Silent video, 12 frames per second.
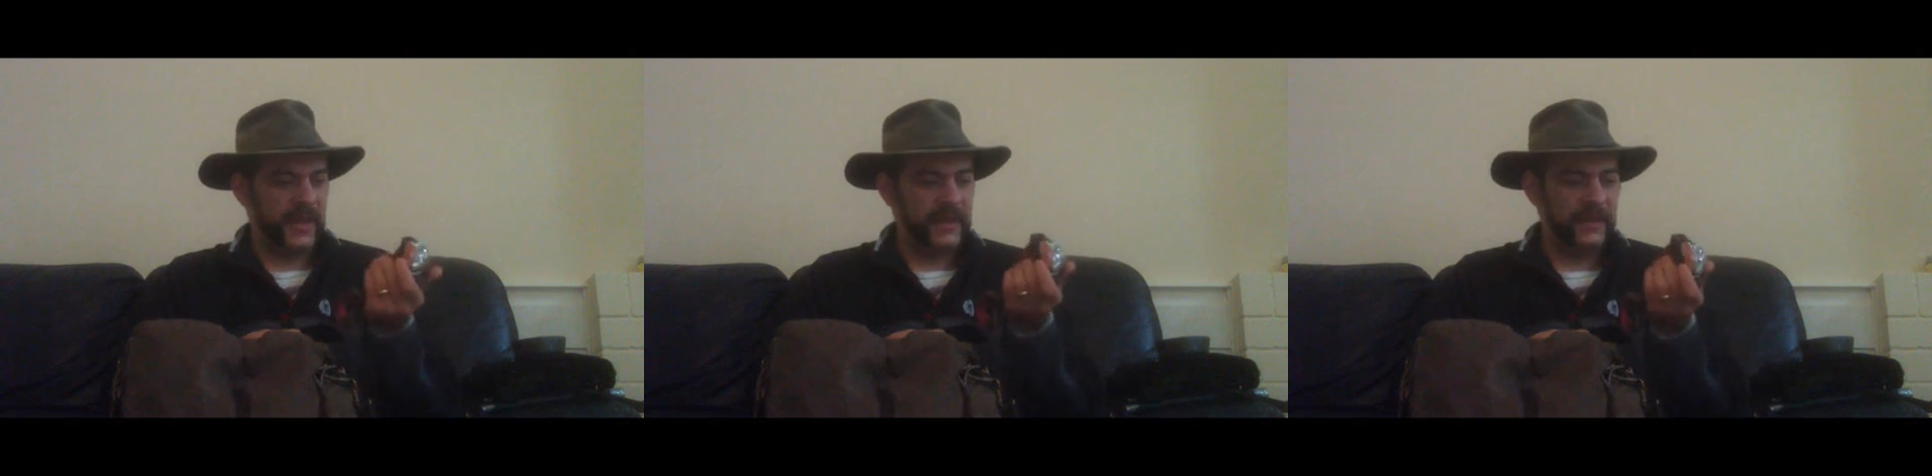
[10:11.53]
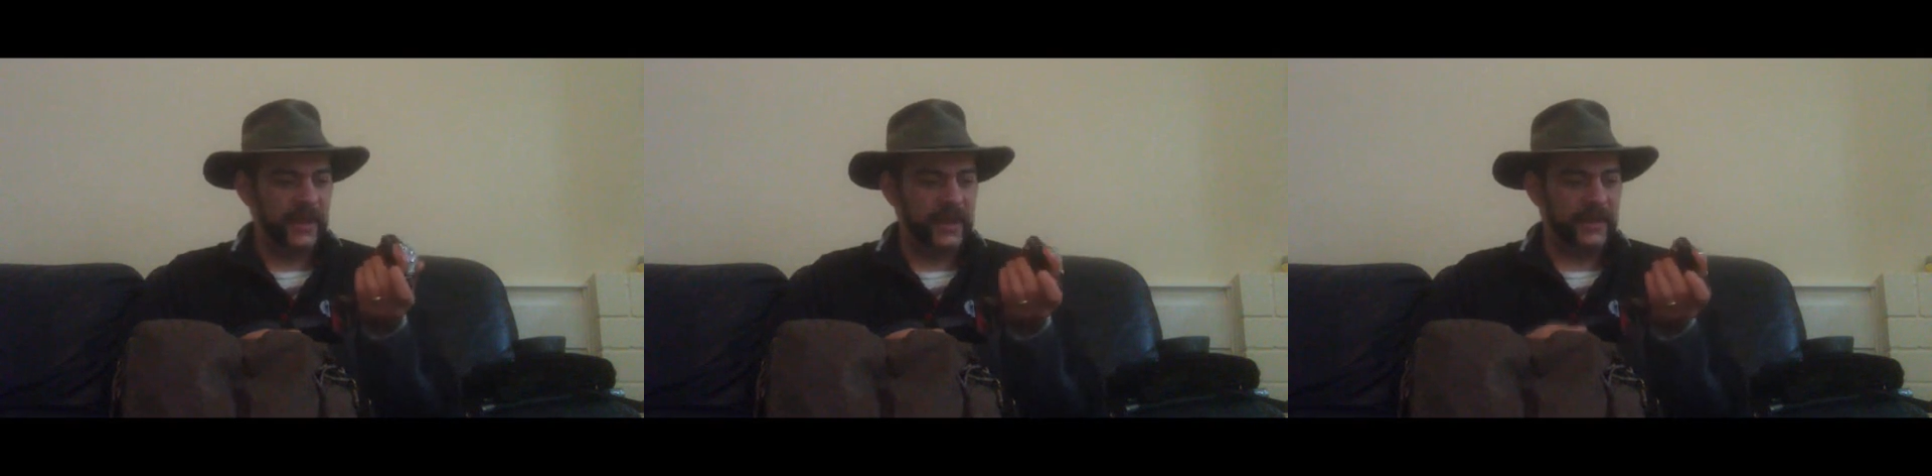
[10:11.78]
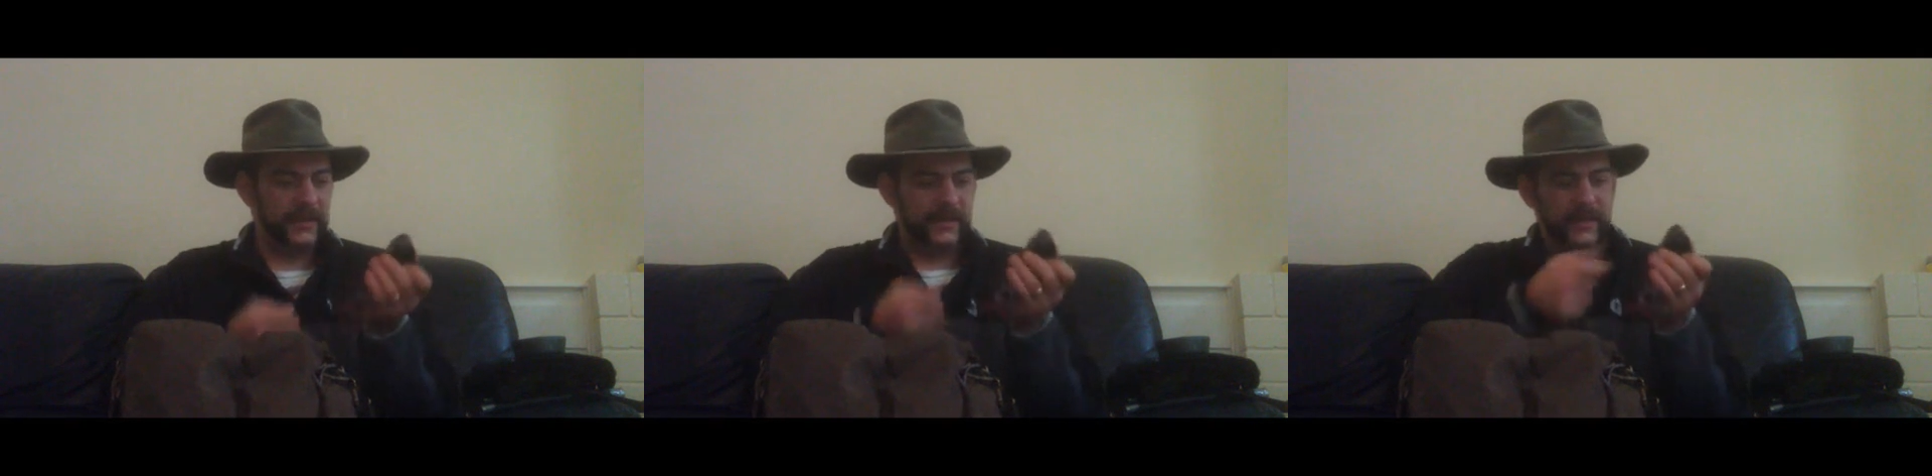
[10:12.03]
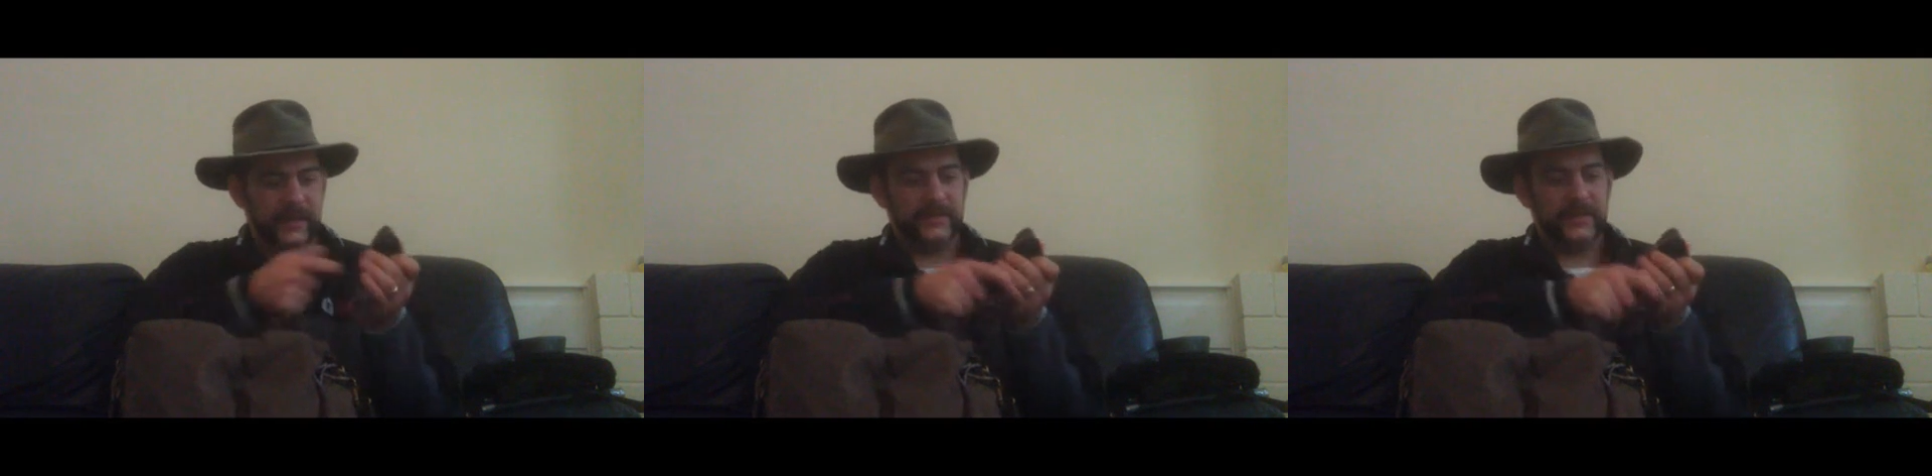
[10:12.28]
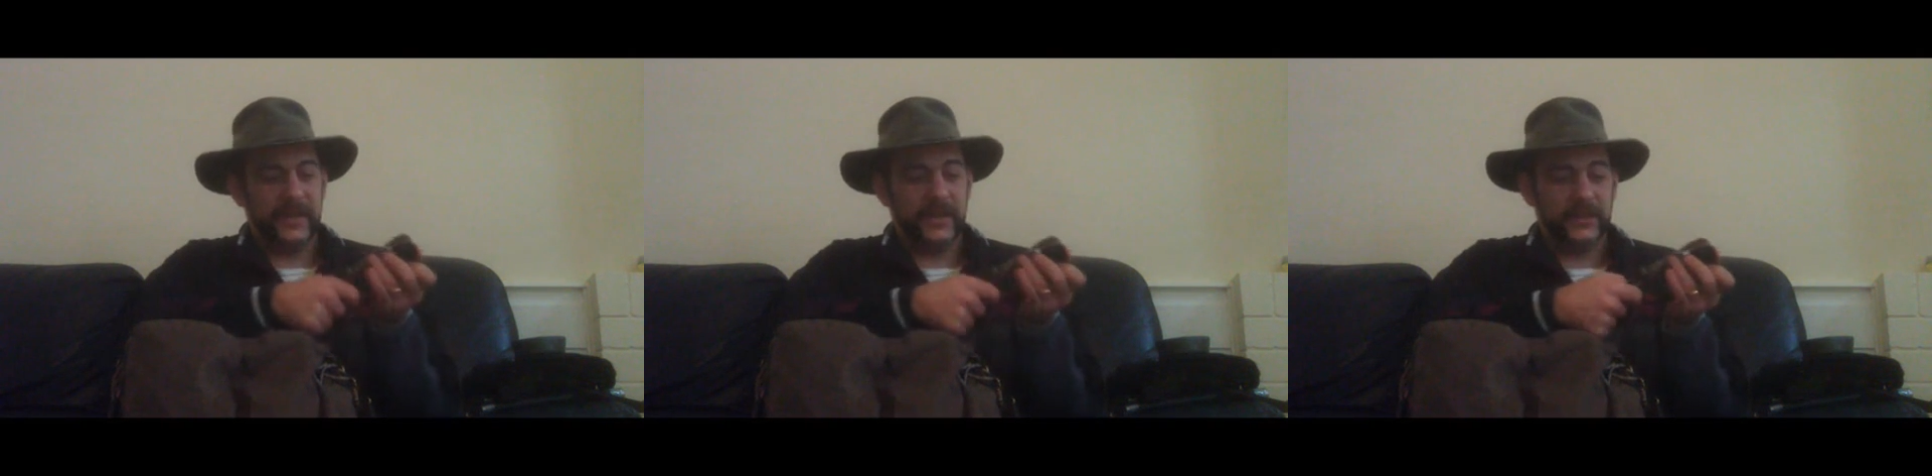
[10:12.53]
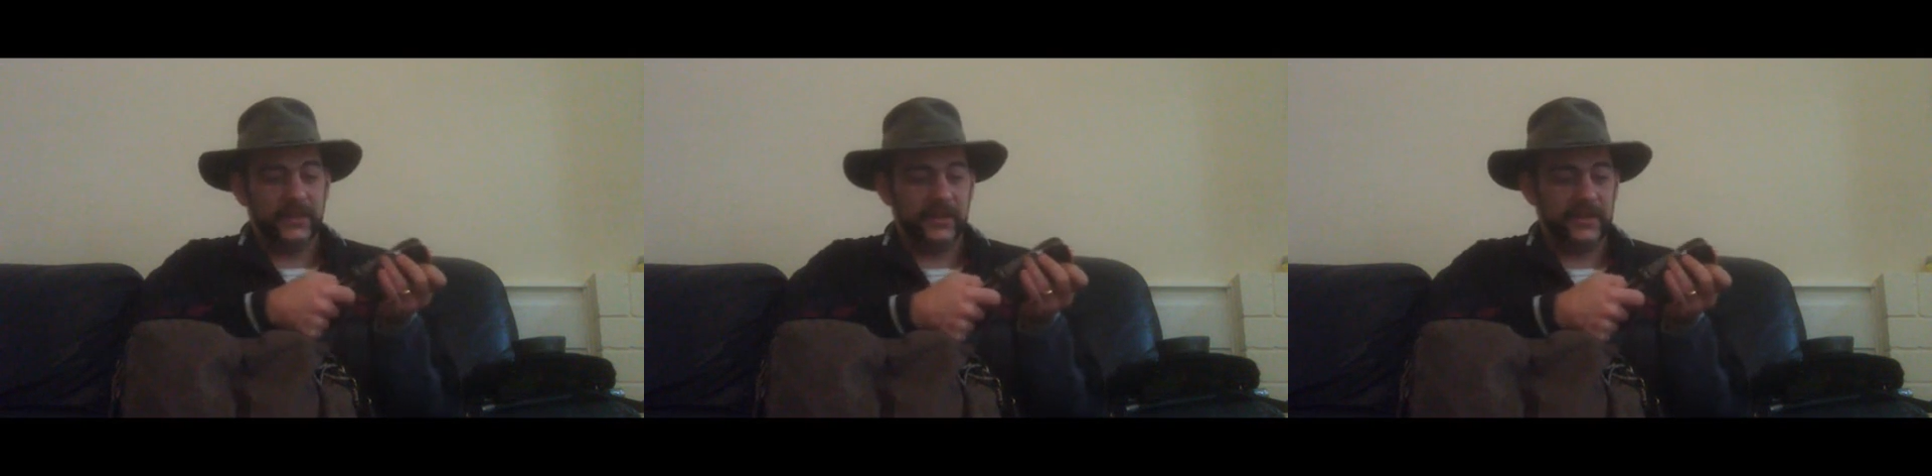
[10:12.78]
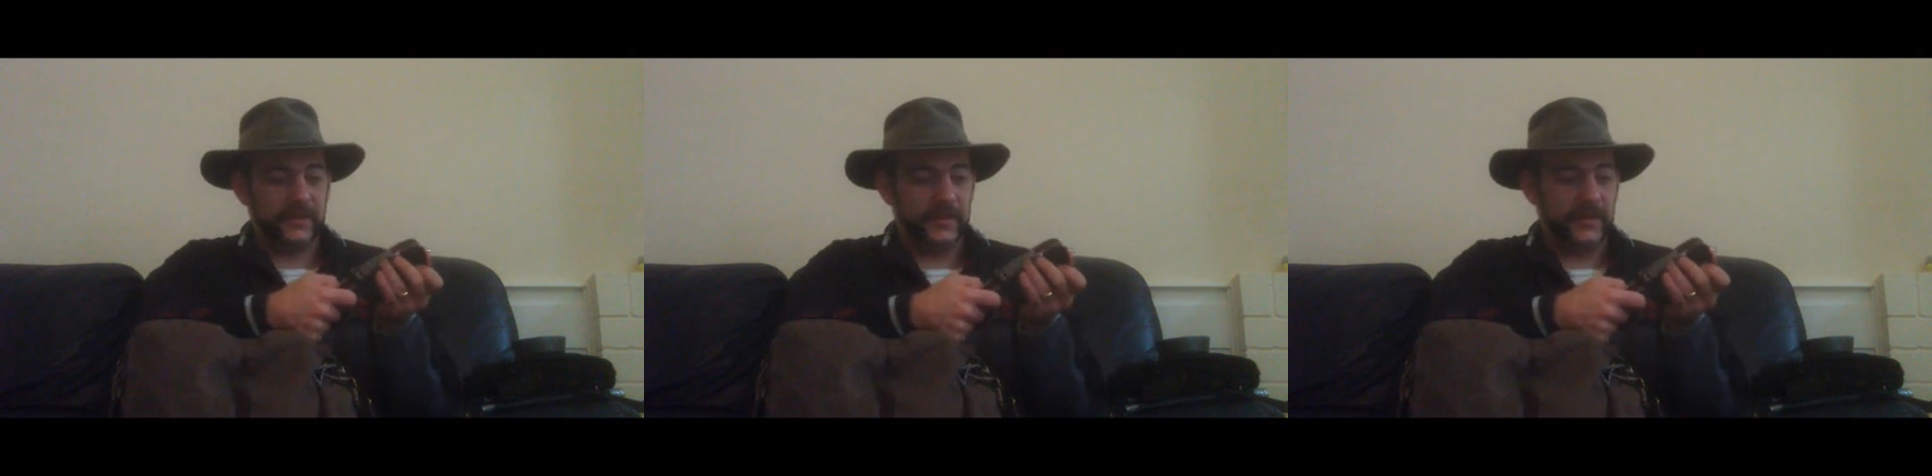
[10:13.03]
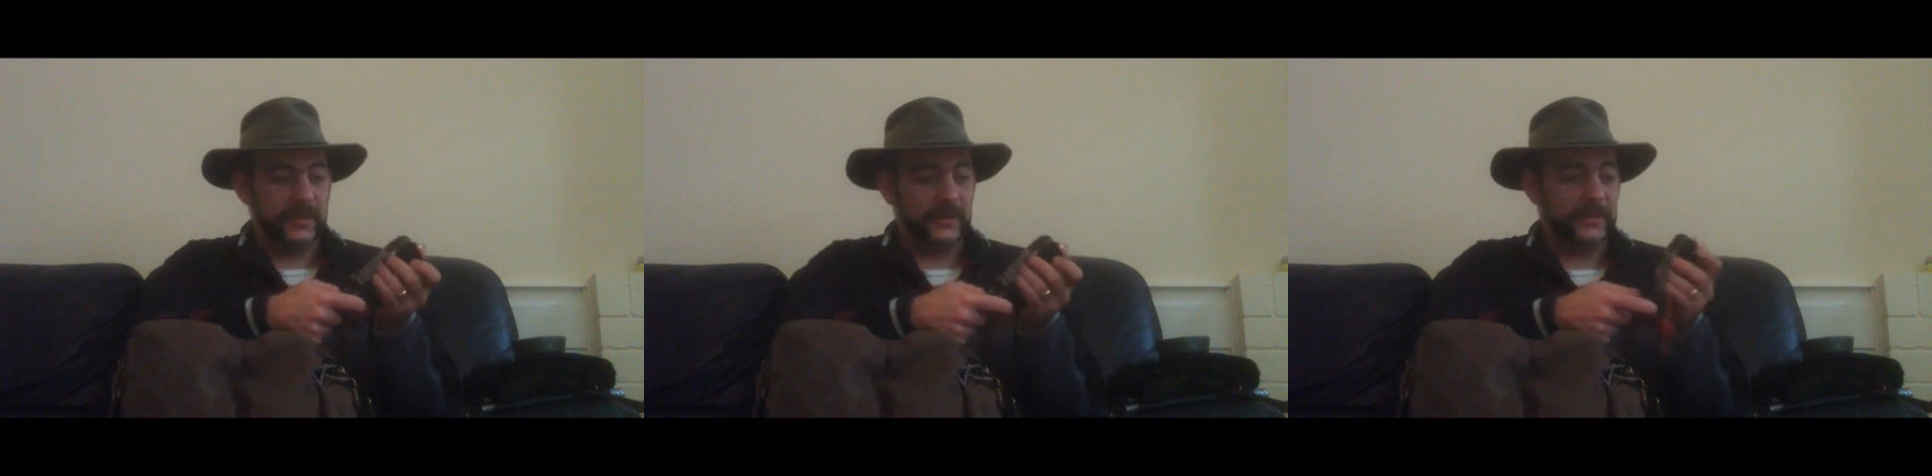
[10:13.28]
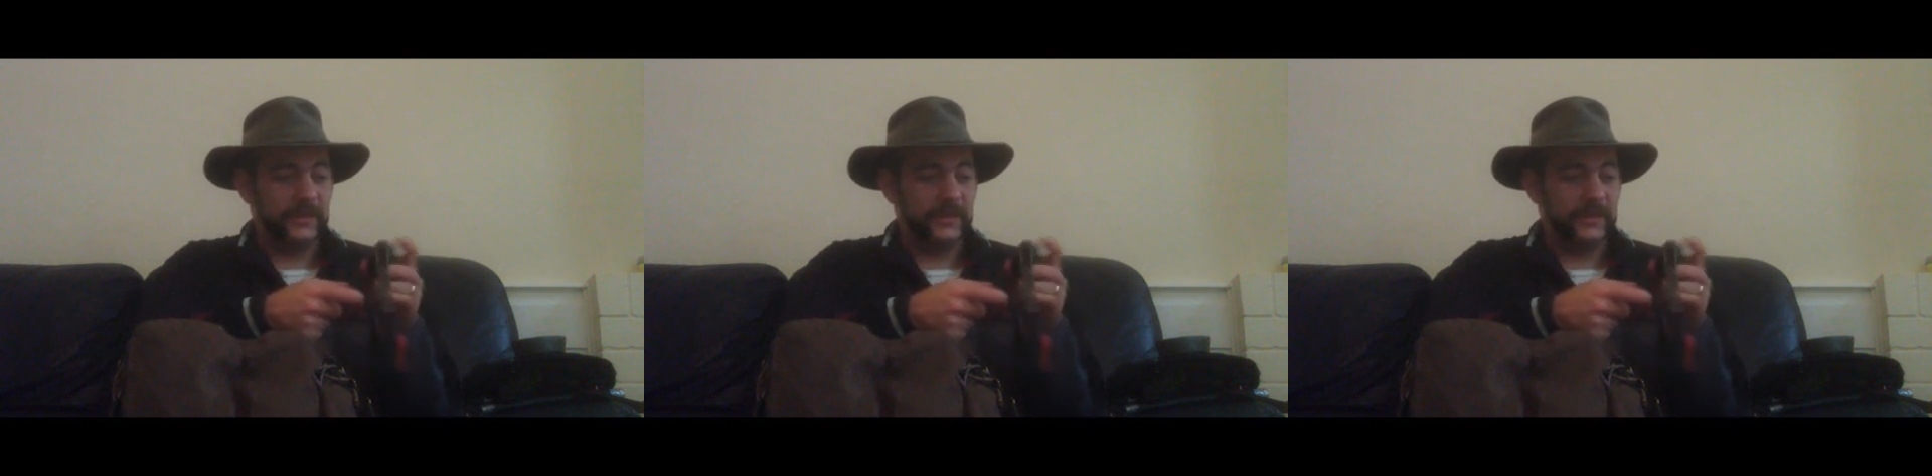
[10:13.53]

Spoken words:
it's an Energizer one.